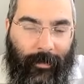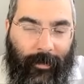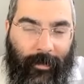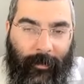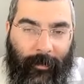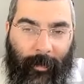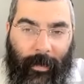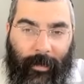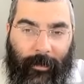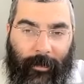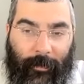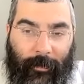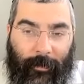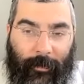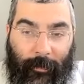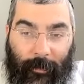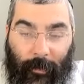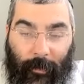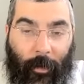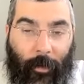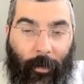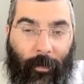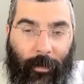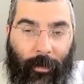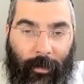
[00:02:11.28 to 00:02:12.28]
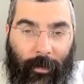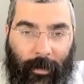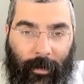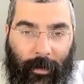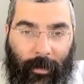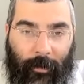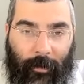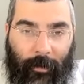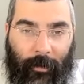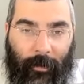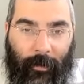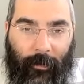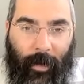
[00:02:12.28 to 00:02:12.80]
And as he's about to
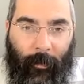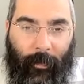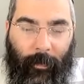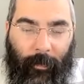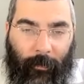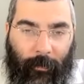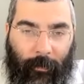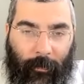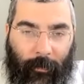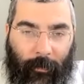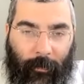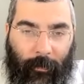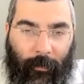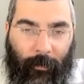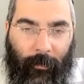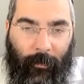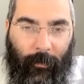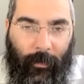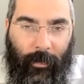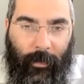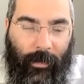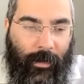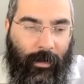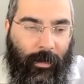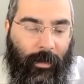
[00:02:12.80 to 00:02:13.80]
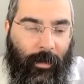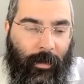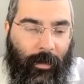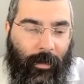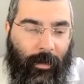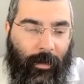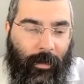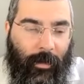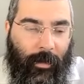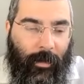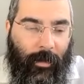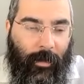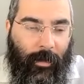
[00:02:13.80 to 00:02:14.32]
totally give up and finish,
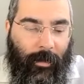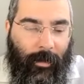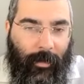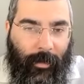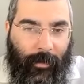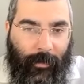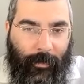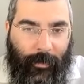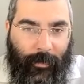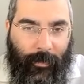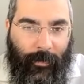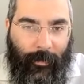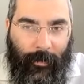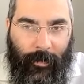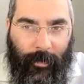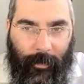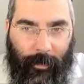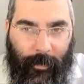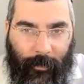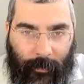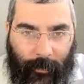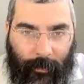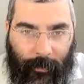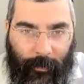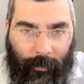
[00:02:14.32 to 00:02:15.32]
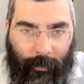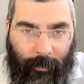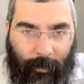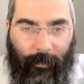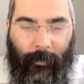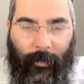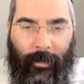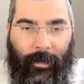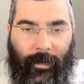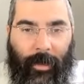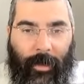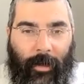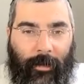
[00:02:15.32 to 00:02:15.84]
he goes to
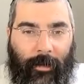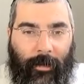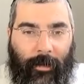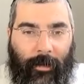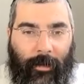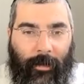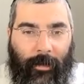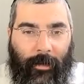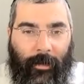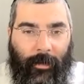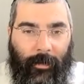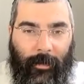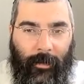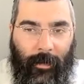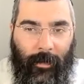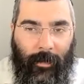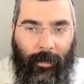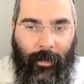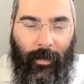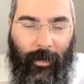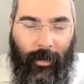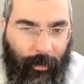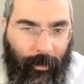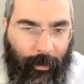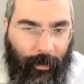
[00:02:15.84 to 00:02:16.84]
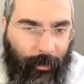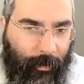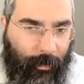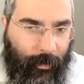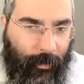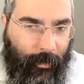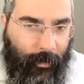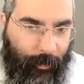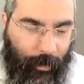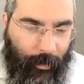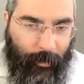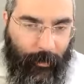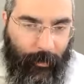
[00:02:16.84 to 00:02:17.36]
himself, one second.
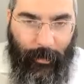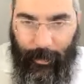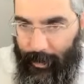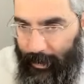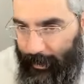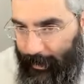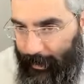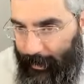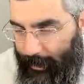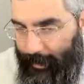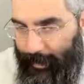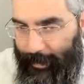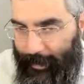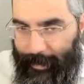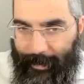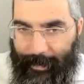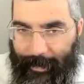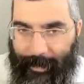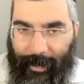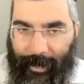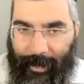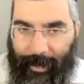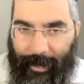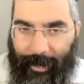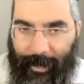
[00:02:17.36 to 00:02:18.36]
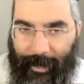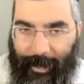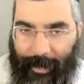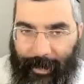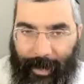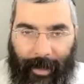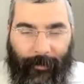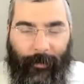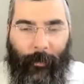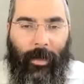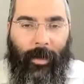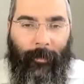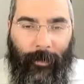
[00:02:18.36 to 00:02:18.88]
Tomorrow morning,
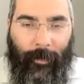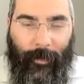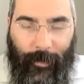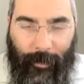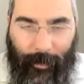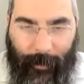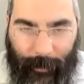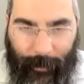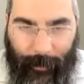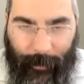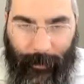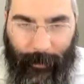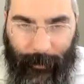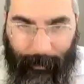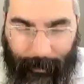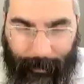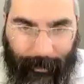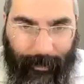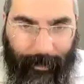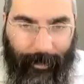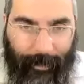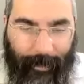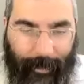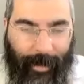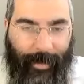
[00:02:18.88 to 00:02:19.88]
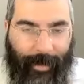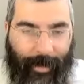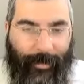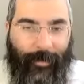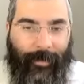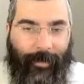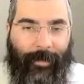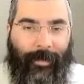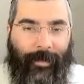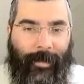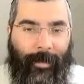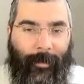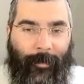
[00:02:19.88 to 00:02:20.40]
this guy's going to wake up to go to shul.
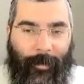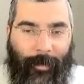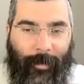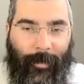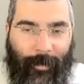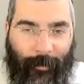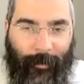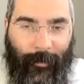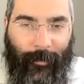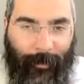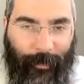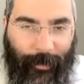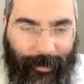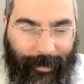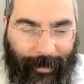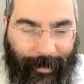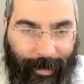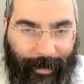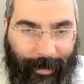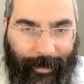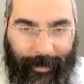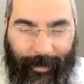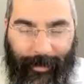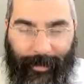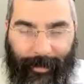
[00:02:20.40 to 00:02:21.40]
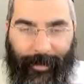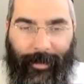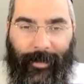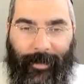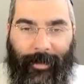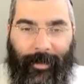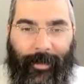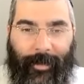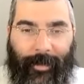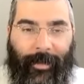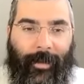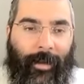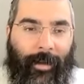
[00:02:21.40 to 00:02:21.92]
And he's going to see me on the floor
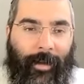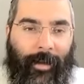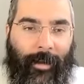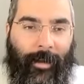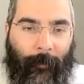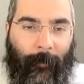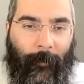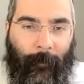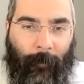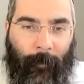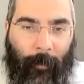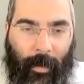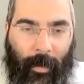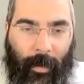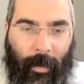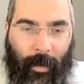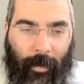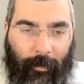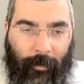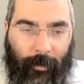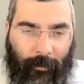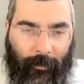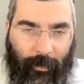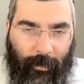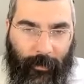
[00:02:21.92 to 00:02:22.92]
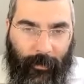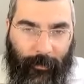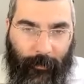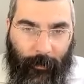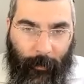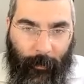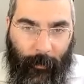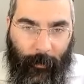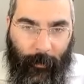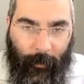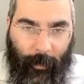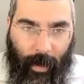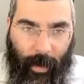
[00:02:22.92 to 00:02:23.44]
dead. And he's going to
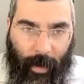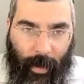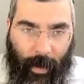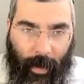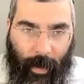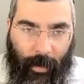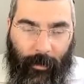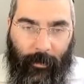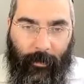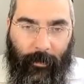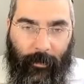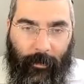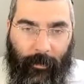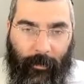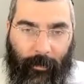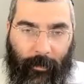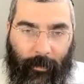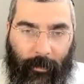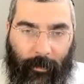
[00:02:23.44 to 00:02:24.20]
feel so bad.